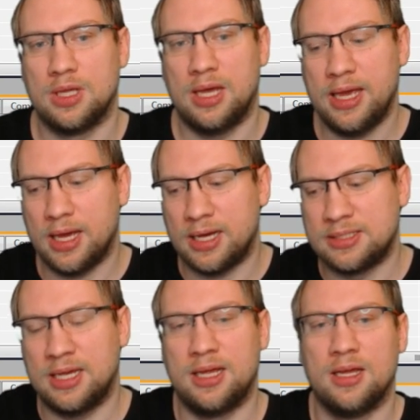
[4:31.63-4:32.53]
Hey, I
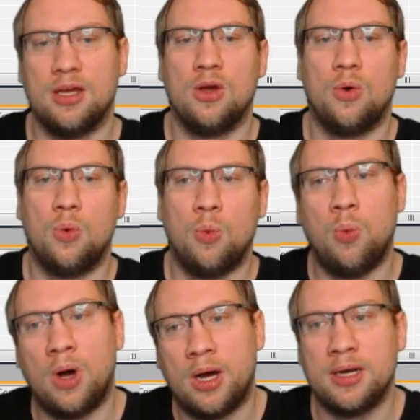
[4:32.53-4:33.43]
say
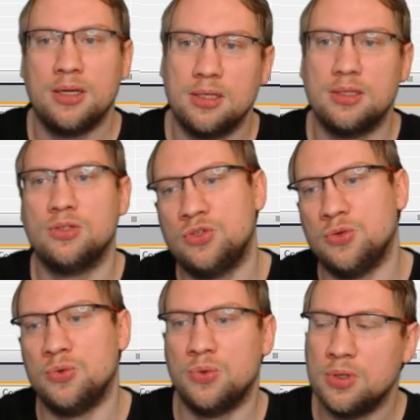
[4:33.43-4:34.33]
1,
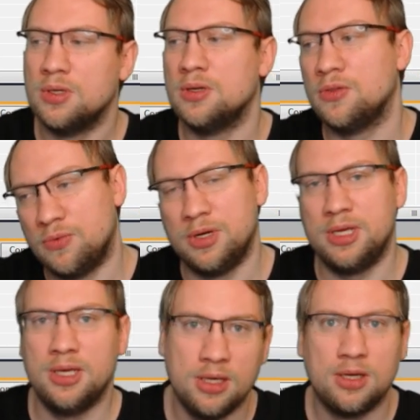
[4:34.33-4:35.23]
2,
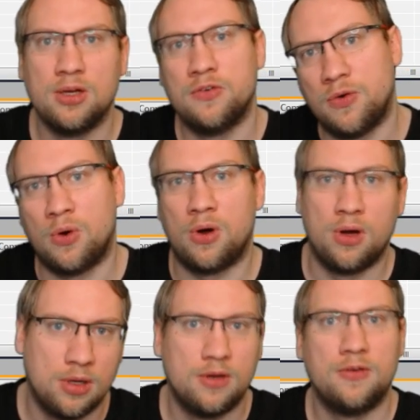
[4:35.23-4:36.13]
3,
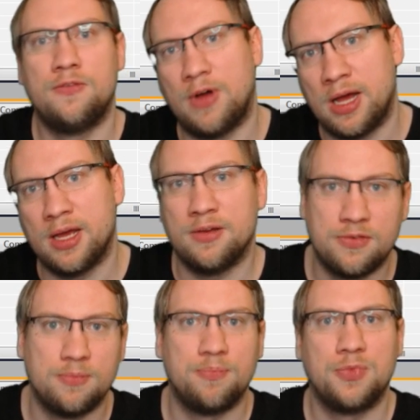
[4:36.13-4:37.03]
4, 5,